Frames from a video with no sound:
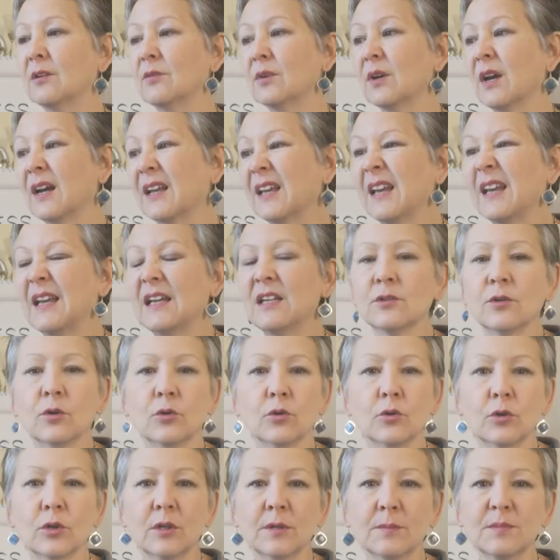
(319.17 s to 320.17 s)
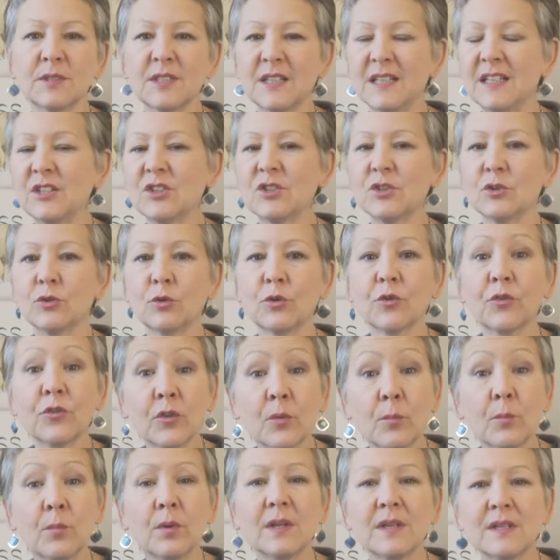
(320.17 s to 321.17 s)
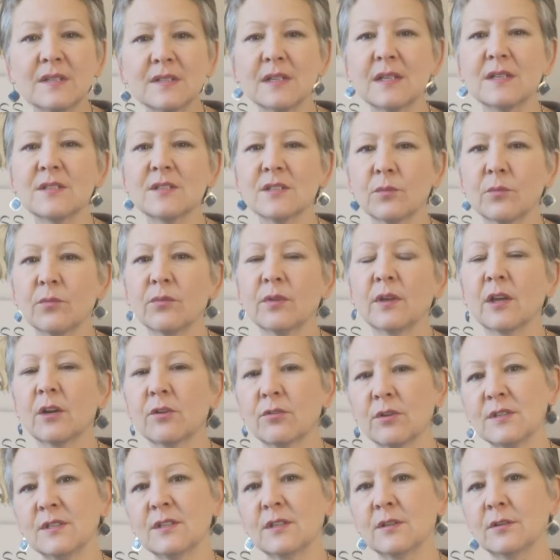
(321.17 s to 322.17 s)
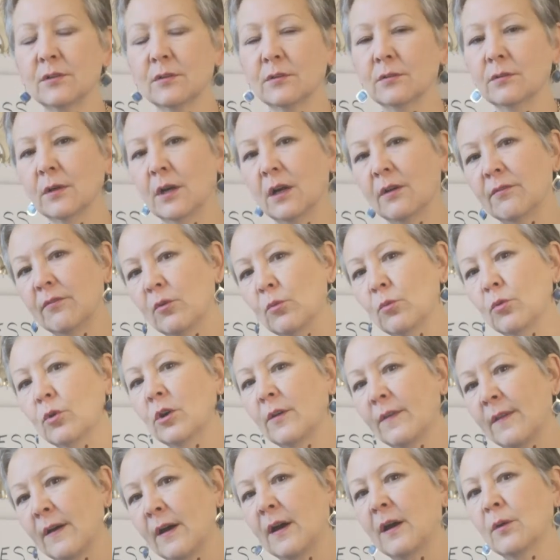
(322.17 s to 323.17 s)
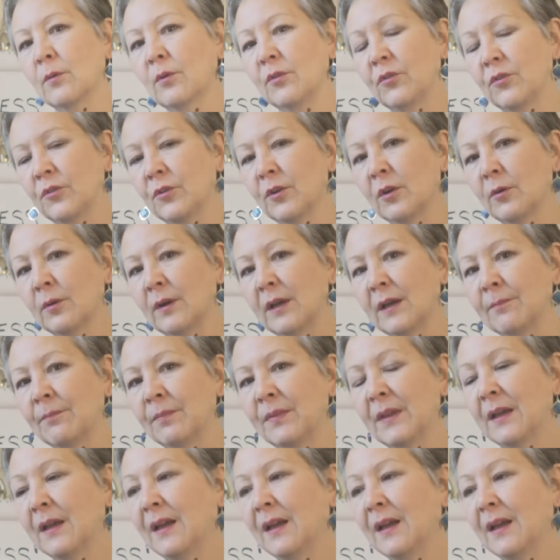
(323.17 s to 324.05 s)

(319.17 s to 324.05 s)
a kid or a teacher or somebody said something critical of the work that I was doing,